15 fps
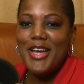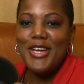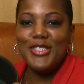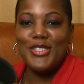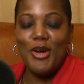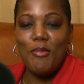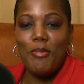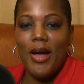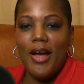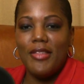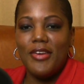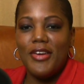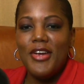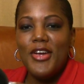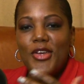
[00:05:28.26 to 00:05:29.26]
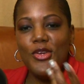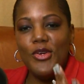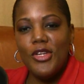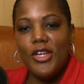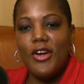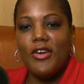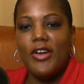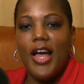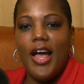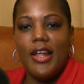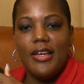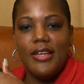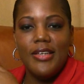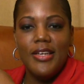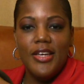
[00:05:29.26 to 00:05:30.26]
Don't bother. You'll learn how
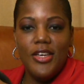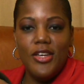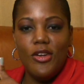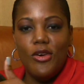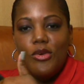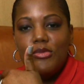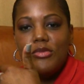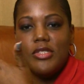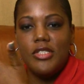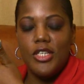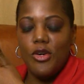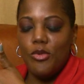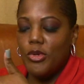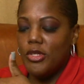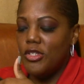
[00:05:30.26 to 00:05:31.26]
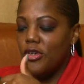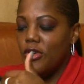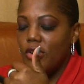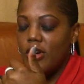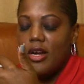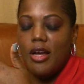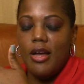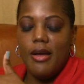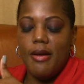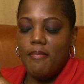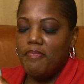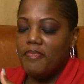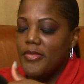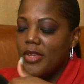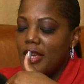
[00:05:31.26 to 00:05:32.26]
to, deal with your
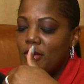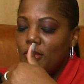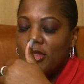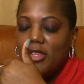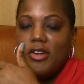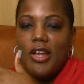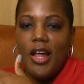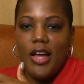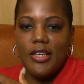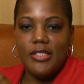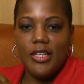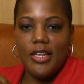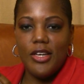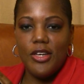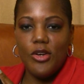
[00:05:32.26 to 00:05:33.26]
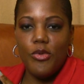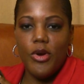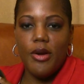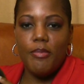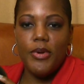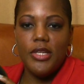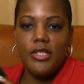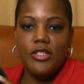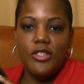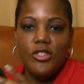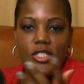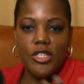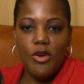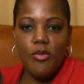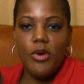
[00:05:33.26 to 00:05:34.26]
non-stick cookware, but you
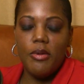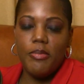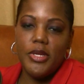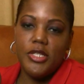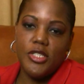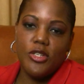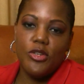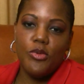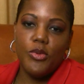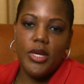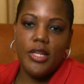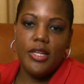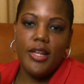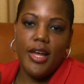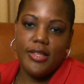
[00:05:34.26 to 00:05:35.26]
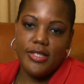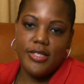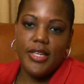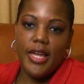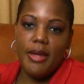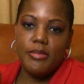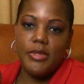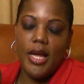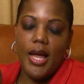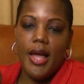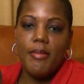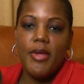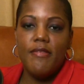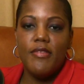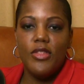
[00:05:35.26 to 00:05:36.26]
still want to be gentle with it at the same
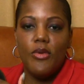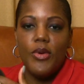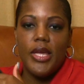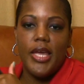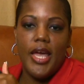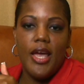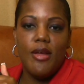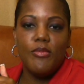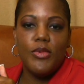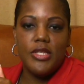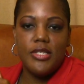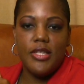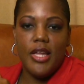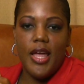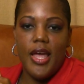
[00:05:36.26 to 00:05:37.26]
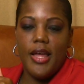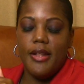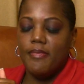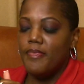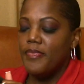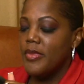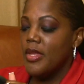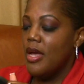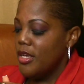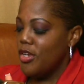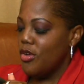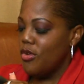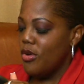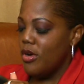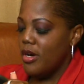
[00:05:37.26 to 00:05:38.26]
time, even though it can withstand
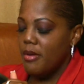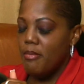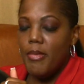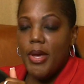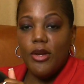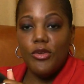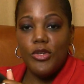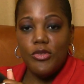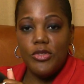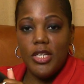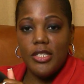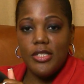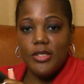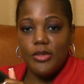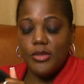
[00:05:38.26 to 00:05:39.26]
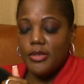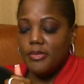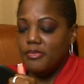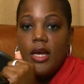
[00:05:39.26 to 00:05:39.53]
your metal utensils.